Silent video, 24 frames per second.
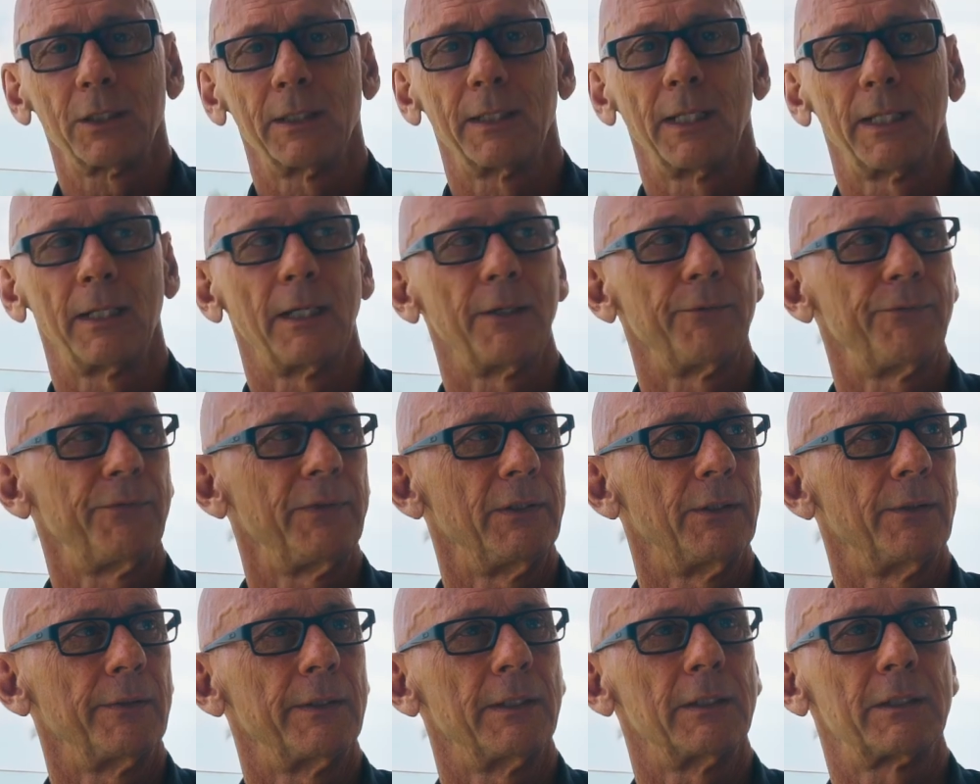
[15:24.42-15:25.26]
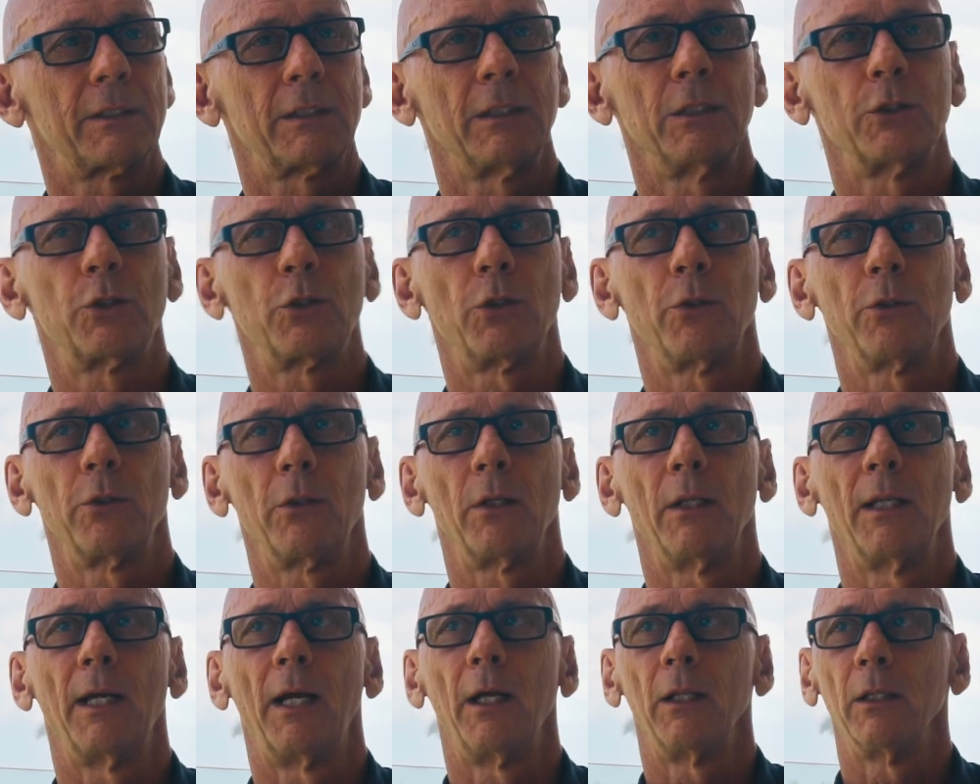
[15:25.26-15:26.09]
that I feel, this
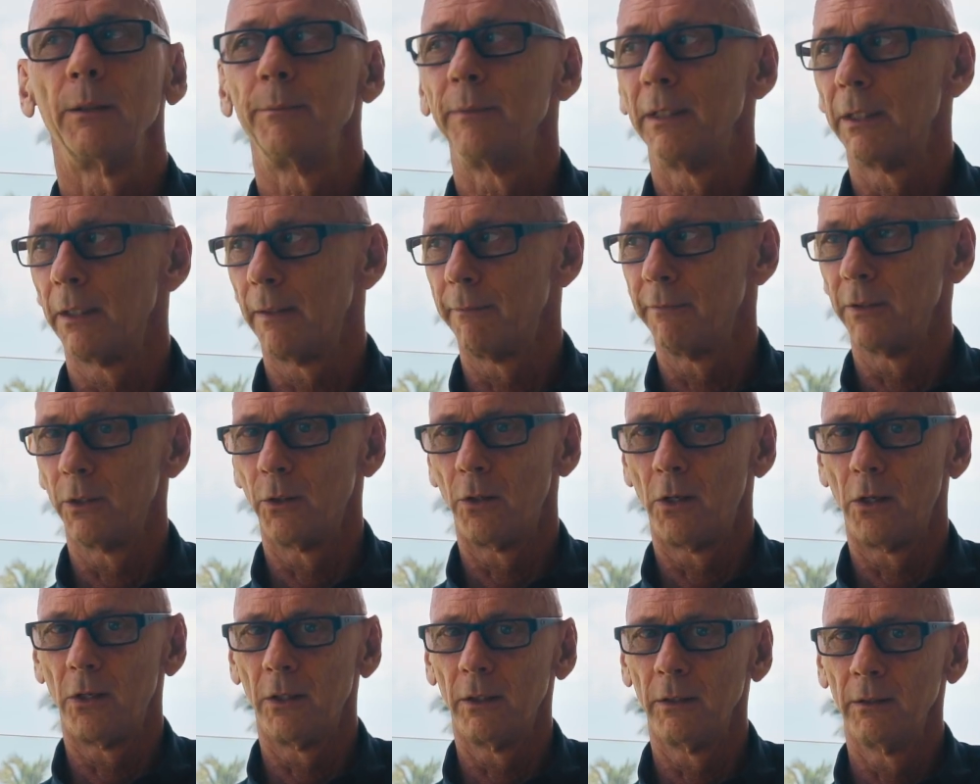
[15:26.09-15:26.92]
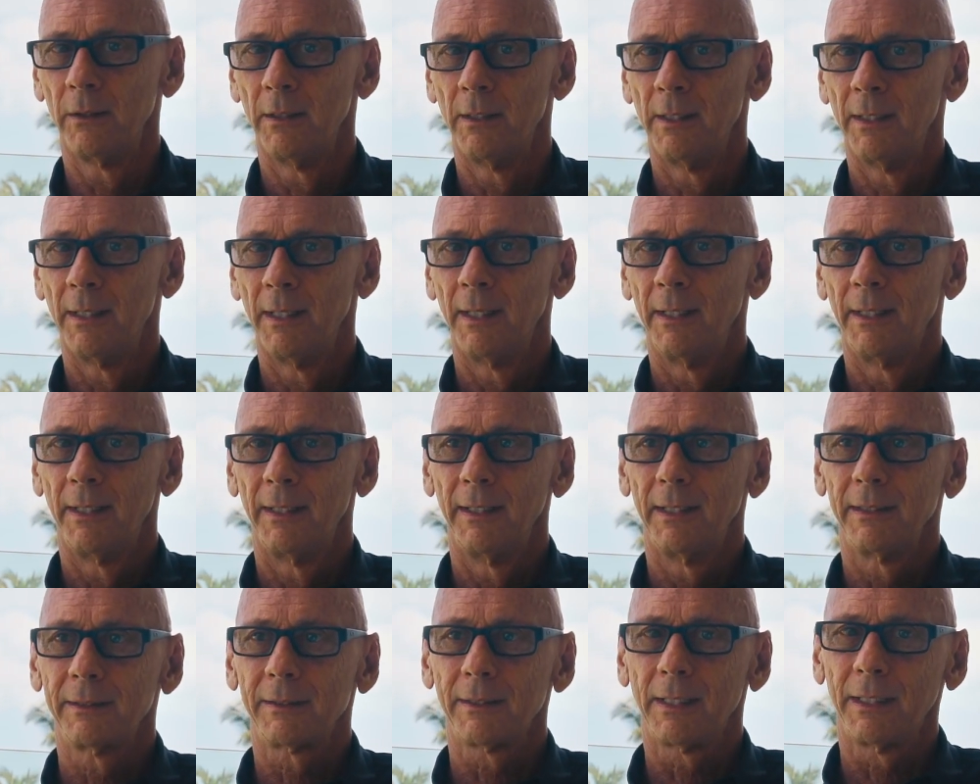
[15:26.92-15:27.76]
eternal element of it all,
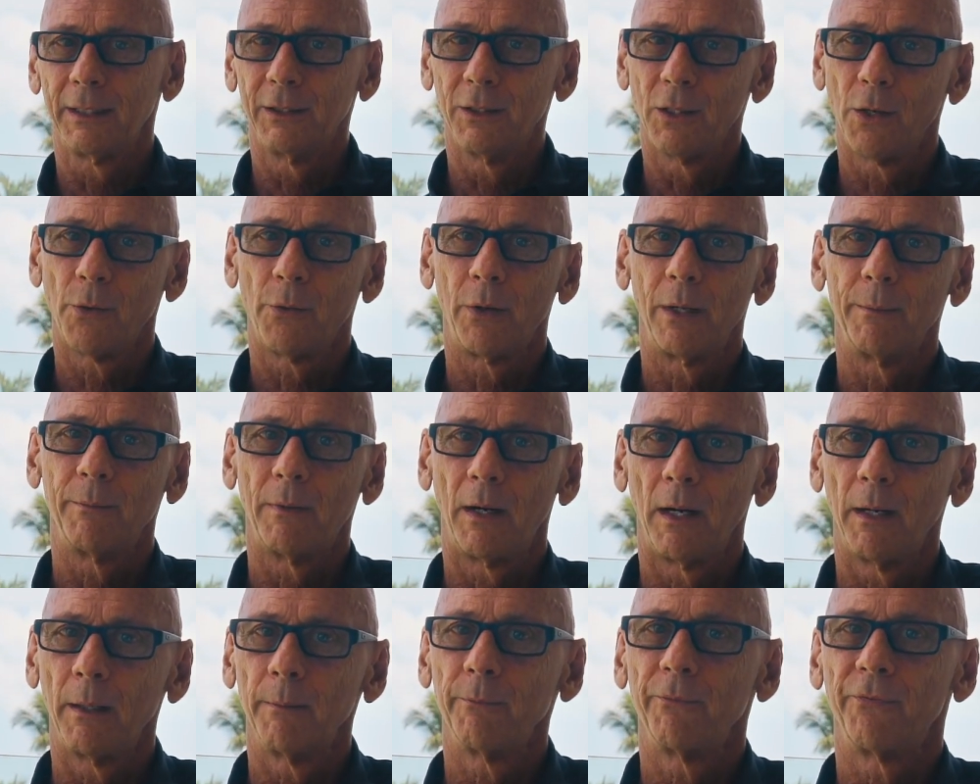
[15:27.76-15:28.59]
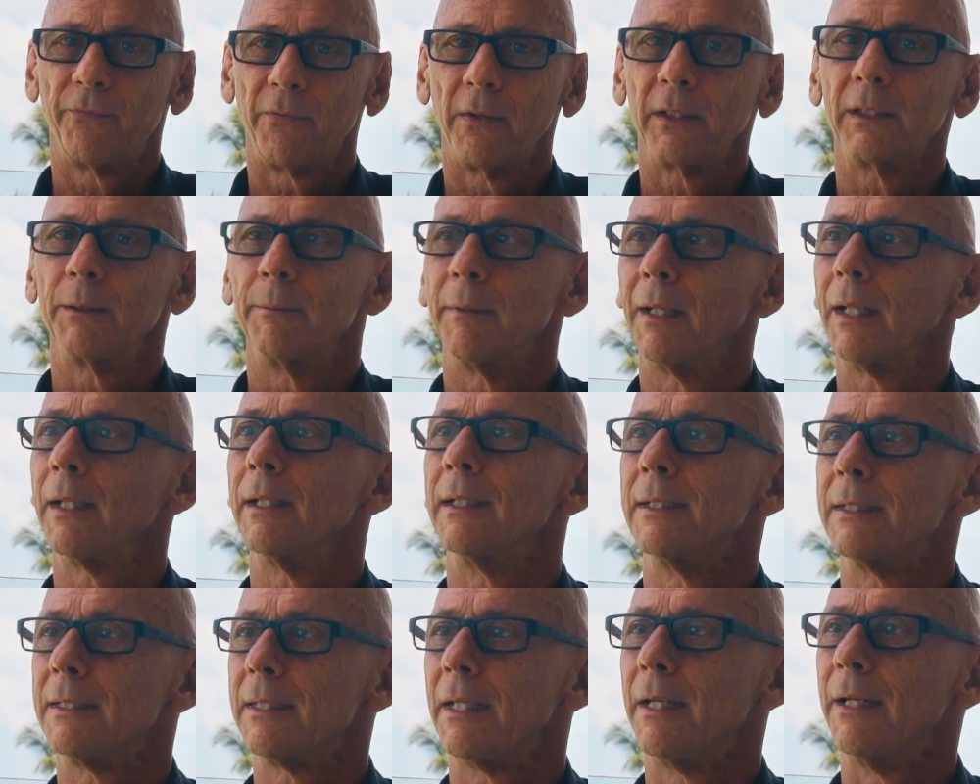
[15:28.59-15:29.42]
it's like, no, I'm fundamentally
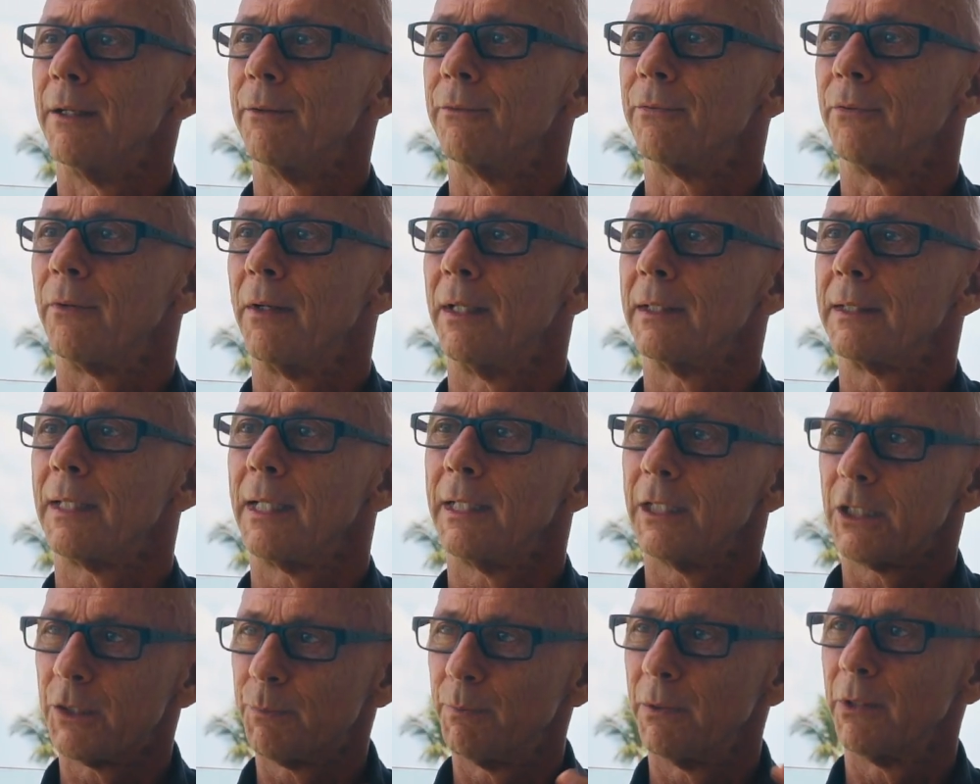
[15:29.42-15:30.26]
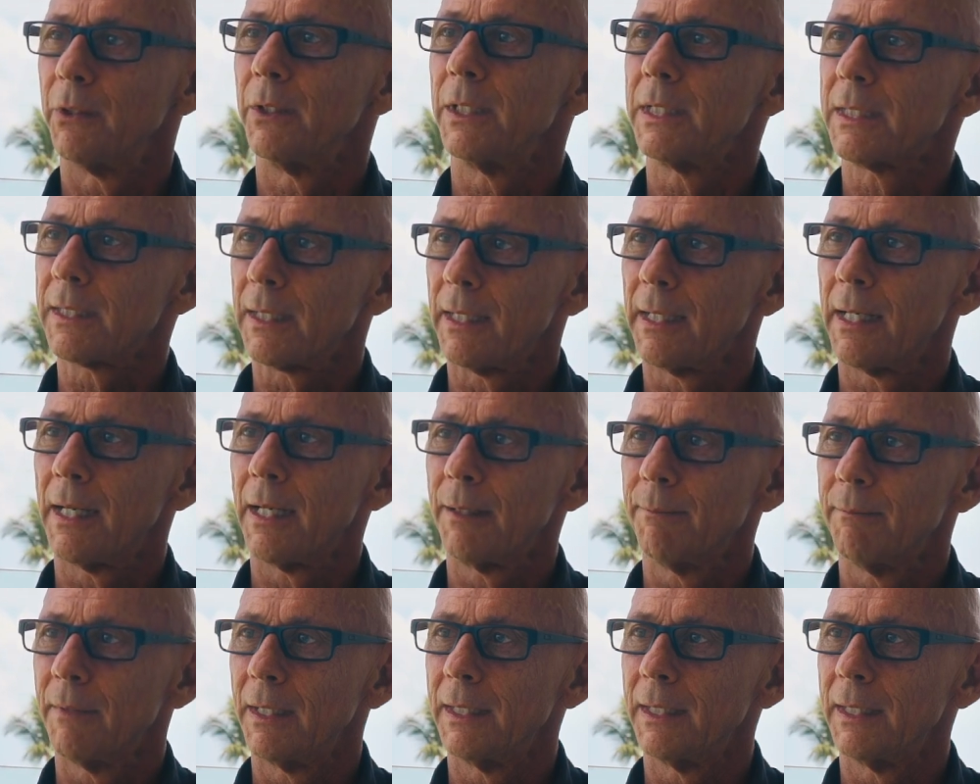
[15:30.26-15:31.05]
safe, right? That experience I had in